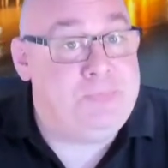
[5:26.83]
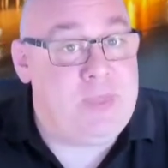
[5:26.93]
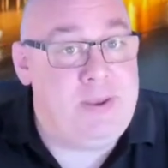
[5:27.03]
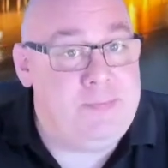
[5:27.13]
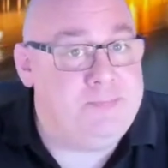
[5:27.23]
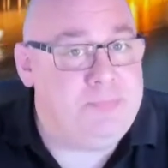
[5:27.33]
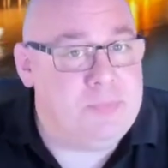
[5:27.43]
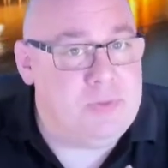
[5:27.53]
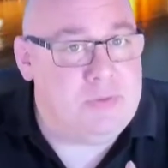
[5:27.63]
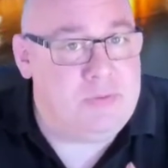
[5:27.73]
Then
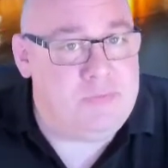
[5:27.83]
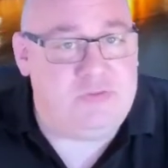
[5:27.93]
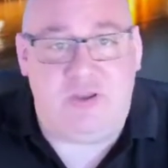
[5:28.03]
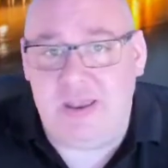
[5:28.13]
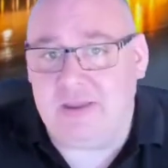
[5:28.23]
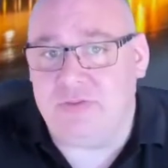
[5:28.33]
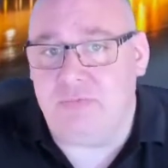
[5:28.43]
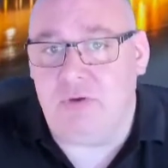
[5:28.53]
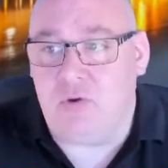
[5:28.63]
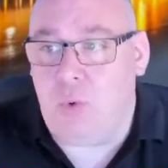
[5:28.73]
select
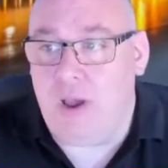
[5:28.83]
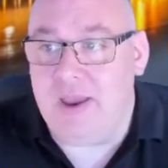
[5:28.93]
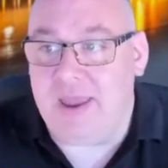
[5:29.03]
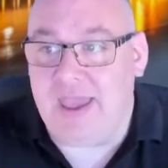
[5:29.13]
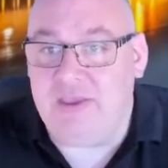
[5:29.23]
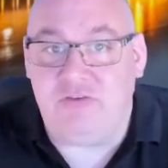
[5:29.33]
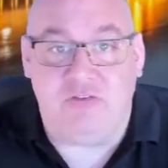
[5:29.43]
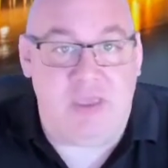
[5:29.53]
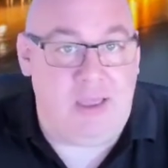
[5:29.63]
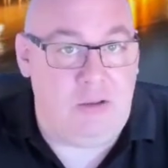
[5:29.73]
the required
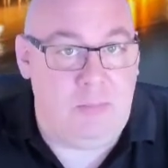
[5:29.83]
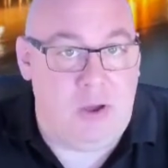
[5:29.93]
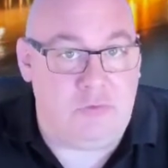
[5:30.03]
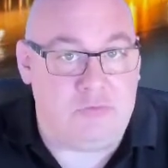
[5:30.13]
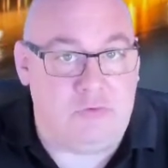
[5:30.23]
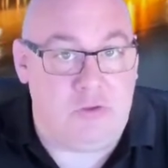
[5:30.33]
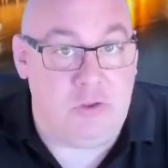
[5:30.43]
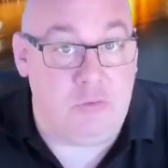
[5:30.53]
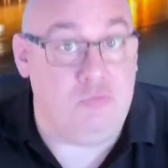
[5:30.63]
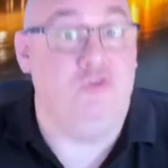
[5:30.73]
ACL mask to
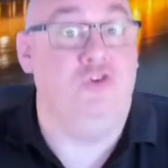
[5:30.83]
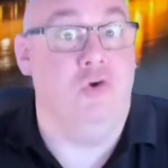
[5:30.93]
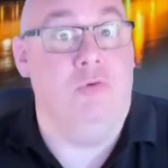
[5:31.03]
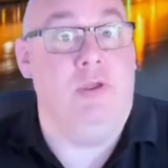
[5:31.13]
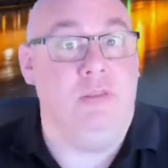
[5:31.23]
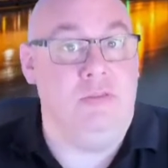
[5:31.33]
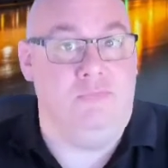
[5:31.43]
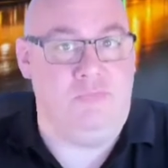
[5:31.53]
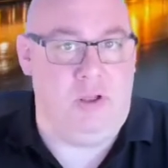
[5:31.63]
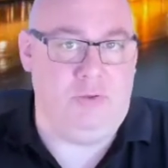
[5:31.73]
use during
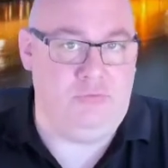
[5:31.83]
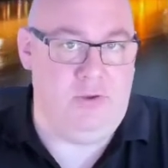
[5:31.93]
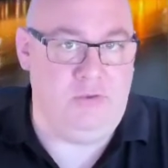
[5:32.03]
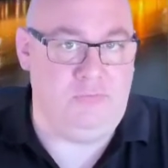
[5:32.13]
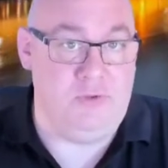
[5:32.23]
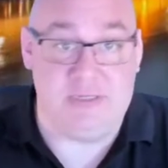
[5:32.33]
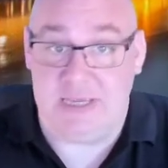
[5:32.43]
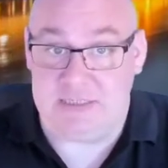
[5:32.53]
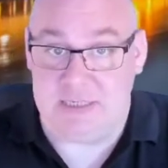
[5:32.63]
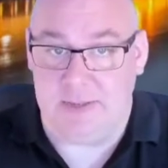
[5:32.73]
the file transfer
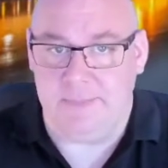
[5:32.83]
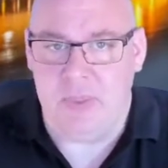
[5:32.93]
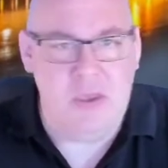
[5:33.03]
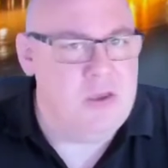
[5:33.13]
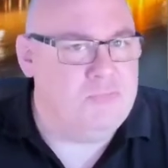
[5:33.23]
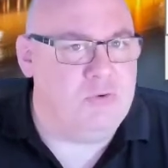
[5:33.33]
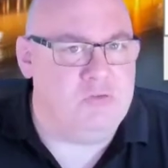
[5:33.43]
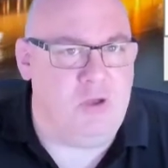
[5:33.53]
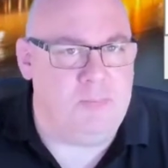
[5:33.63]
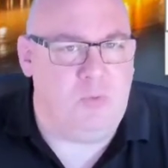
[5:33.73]
testing. For
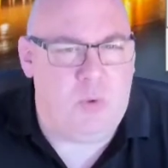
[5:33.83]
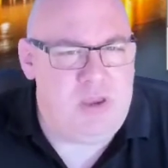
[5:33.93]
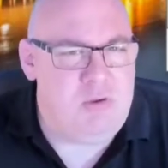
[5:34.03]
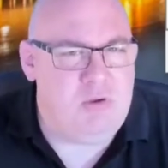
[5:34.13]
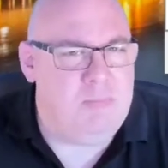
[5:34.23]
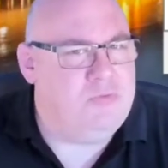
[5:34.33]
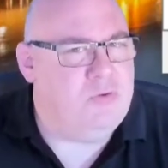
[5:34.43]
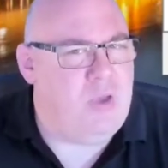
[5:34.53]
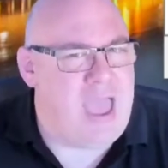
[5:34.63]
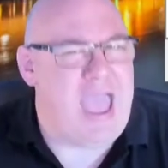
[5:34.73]
example, when you come
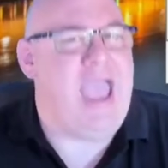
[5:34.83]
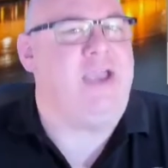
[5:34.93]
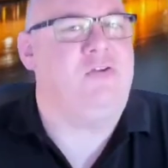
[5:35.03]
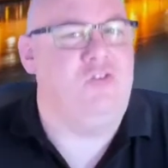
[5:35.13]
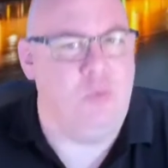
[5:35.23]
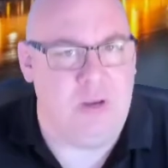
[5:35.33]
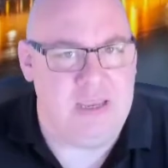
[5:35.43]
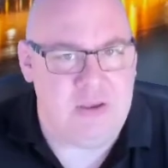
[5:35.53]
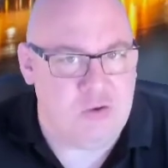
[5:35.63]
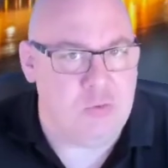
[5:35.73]
to
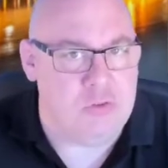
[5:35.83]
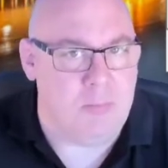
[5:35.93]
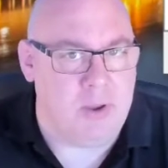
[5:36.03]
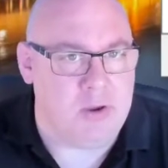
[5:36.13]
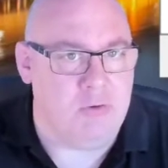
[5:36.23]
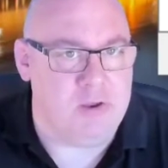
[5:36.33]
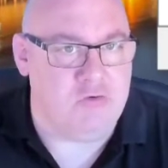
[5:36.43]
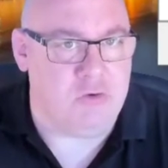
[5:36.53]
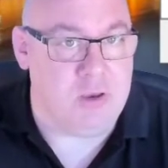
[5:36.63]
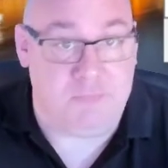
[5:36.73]
actually do the
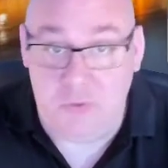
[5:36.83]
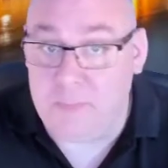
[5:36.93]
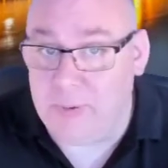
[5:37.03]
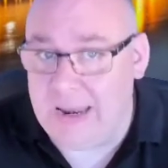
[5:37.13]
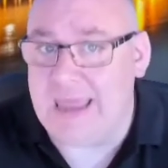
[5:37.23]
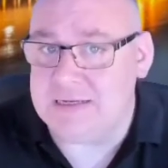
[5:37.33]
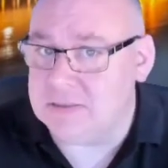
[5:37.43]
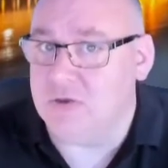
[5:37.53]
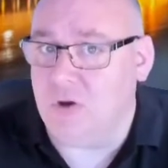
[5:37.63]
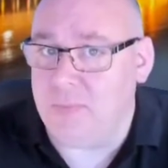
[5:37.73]
migration, if you plan
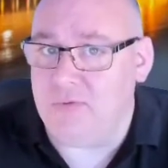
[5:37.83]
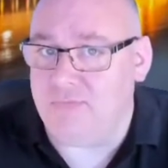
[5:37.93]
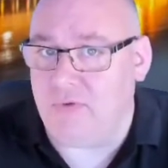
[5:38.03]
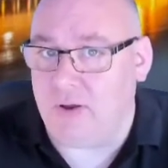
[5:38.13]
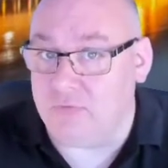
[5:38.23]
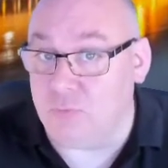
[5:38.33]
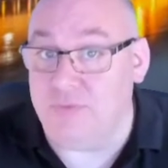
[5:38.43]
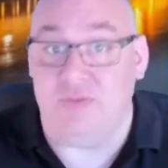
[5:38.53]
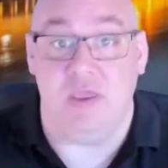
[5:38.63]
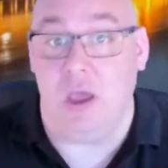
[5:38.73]
to copy files
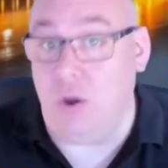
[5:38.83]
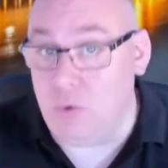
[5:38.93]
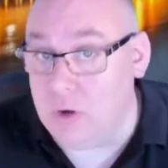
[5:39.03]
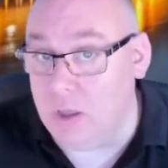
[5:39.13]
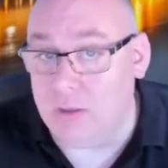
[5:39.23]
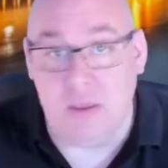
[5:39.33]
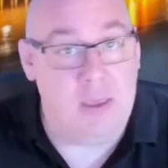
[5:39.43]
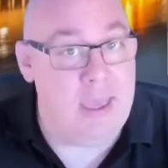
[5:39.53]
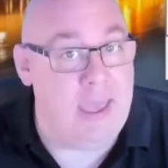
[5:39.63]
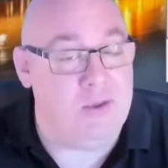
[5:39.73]
with the owner
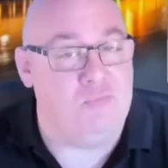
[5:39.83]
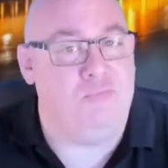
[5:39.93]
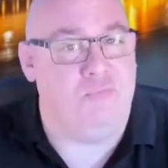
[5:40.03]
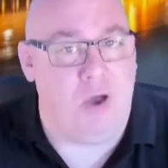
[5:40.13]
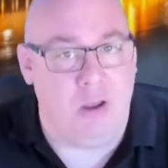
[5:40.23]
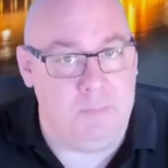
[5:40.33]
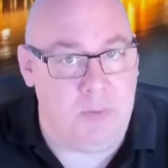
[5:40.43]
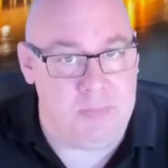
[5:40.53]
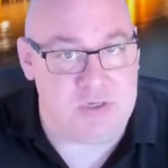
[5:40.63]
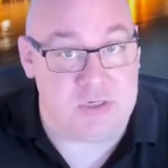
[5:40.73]
and file
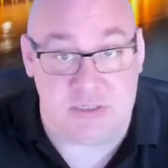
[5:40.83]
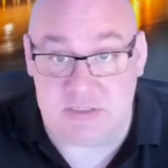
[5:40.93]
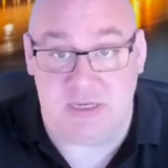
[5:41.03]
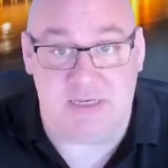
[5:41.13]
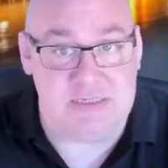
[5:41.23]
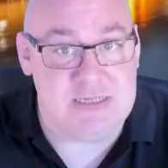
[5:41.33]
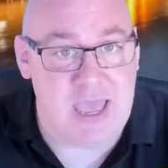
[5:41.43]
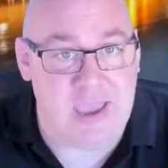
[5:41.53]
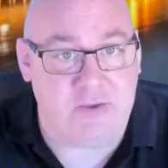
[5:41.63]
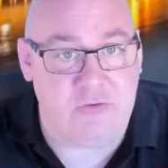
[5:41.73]
permissions
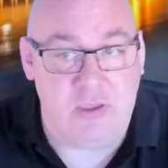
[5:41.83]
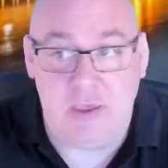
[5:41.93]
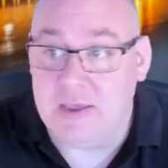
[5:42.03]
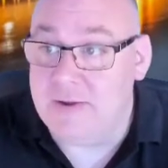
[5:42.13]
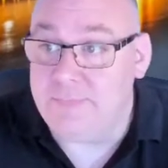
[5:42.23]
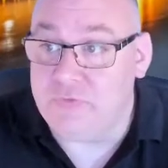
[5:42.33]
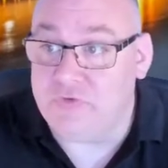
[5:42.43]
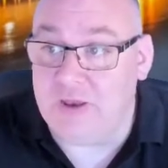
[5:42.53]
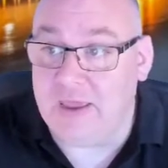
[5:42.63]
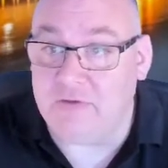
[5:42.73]
intact,
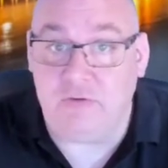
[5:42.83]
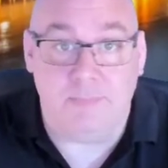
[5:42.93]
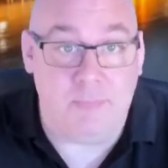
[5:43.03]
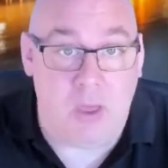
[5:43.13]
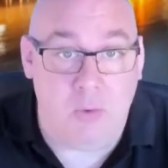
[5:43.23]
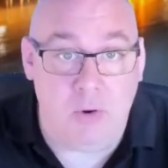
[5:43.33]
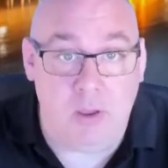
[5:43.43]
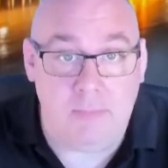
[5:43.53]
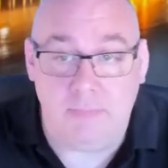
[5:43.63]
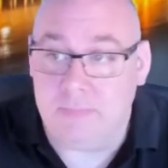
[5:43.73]
select
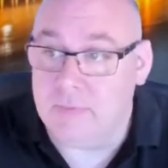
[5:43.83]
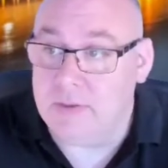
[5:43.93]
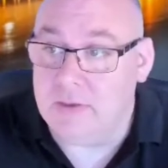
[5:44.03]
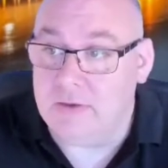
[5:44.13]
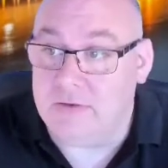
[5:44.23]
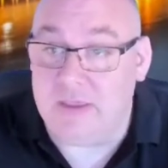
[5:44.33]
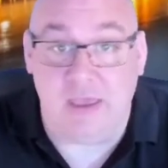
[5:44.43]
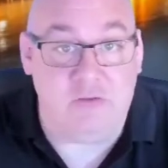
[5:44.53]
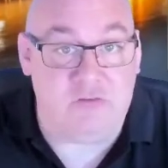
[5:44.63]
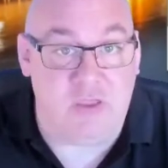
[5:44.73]
Owner,
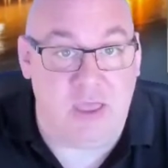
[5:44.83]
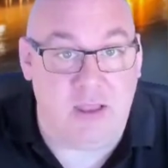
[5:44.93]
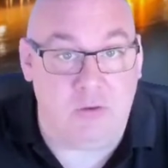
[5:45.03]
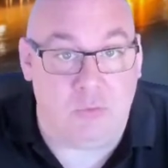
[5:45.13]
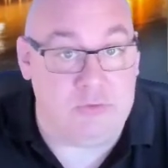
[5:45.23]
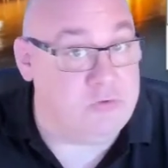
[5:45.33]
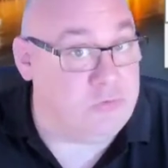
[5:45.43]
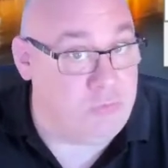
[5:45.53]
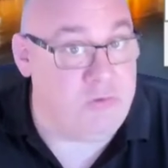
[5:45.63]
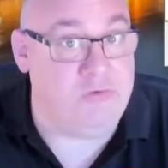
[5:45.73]
DACL or
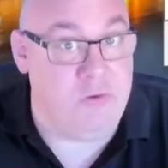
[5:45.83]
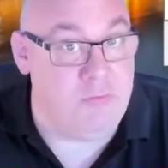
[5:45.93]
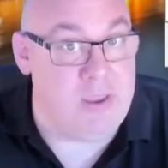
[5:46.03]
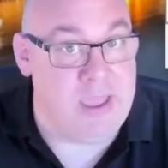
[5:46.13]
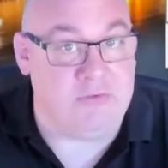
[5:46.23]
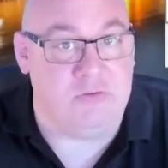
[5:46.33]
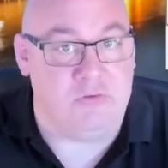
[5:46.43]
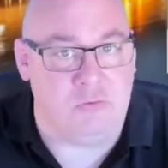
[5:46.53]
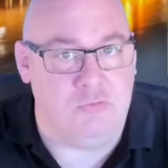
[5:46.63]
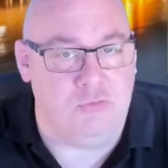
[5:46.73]
Discretionary Access
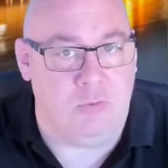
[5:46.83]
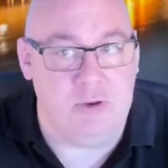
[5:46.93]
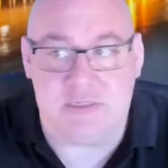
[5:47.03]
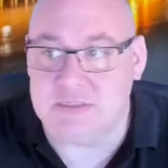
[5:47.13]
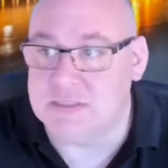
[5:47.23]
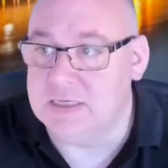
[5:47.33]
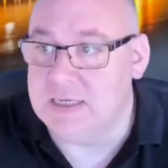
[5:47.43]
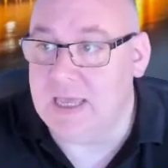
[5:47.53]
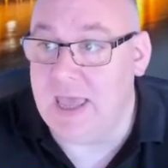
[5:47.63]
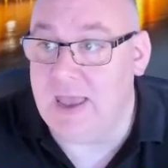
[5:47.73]
Control List,
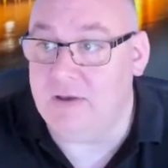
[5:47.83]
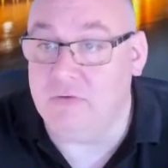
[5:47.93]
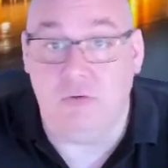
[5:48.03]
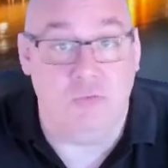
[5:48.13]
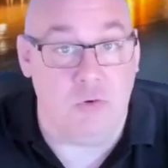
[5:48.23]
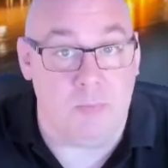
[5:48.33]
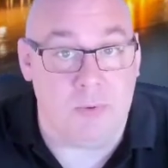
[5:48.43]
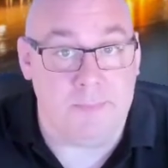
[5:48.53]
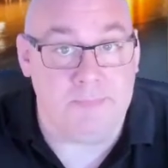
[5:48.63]
and Group.